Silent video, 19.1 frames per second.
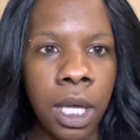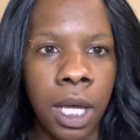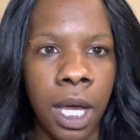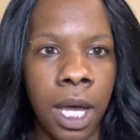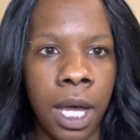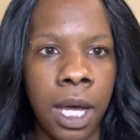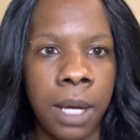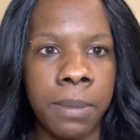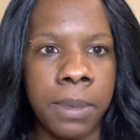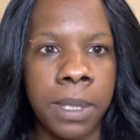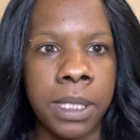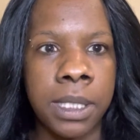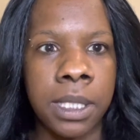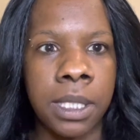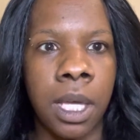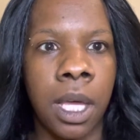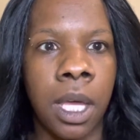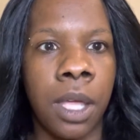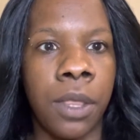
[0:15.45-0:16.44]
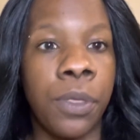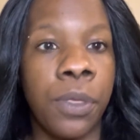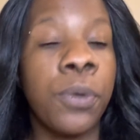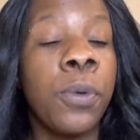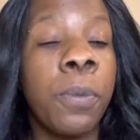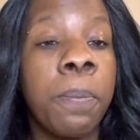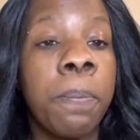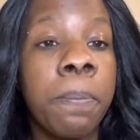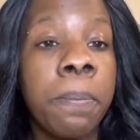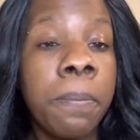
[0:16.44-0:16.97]
It's through
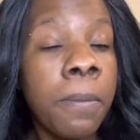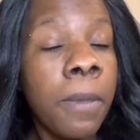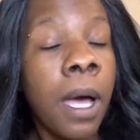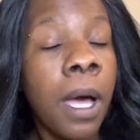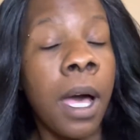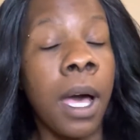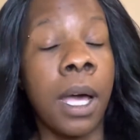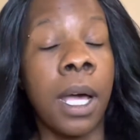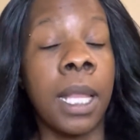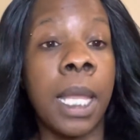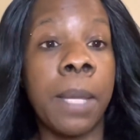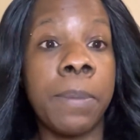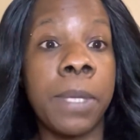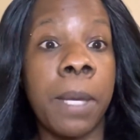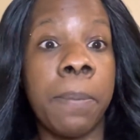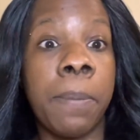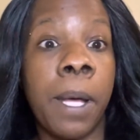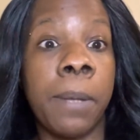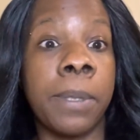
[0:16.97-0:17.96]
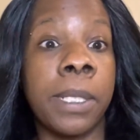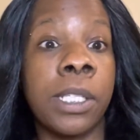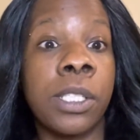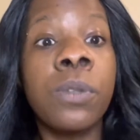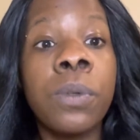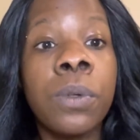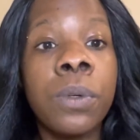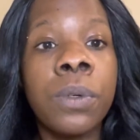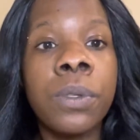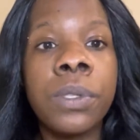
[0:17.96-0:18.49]
Columbia Public
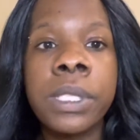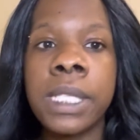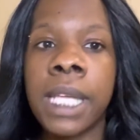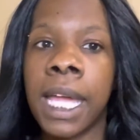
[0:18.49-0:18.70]
Schools,